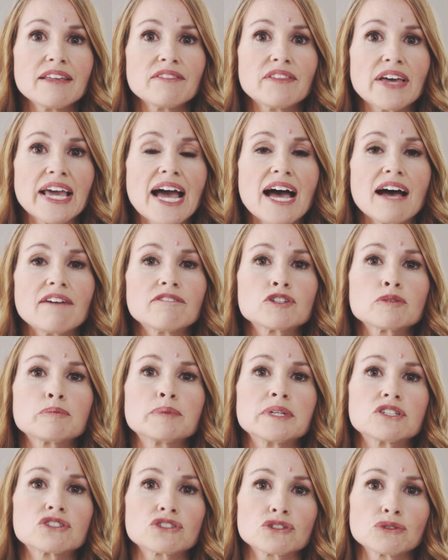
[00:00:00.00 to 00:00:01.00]
They have to
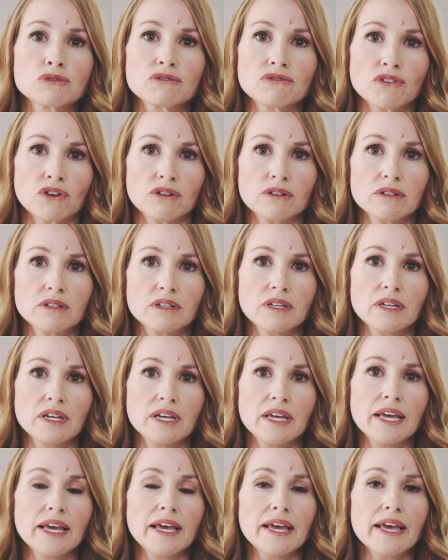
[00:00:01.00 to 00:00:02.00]
be truthful,
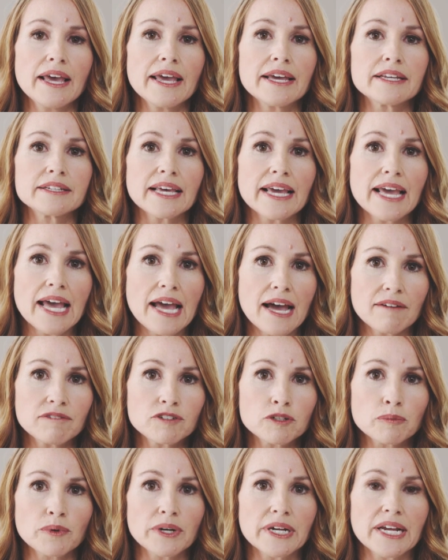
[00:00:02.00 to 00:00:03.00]
and they have
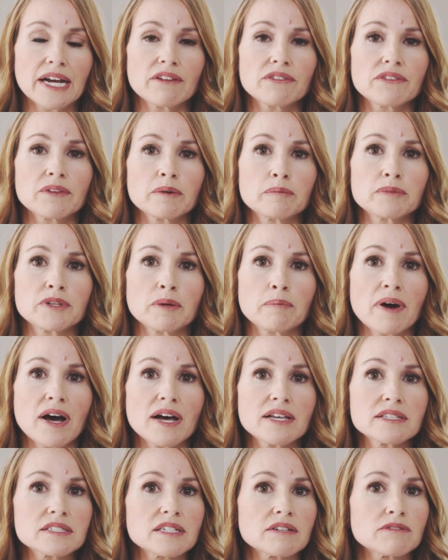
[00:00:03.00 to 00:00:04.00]
to bring out the
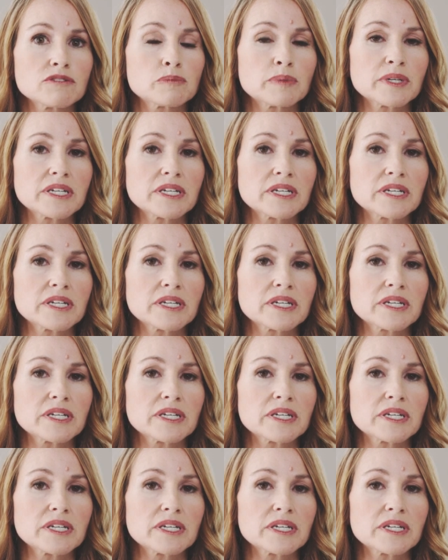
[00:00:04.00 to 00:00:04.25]
positives,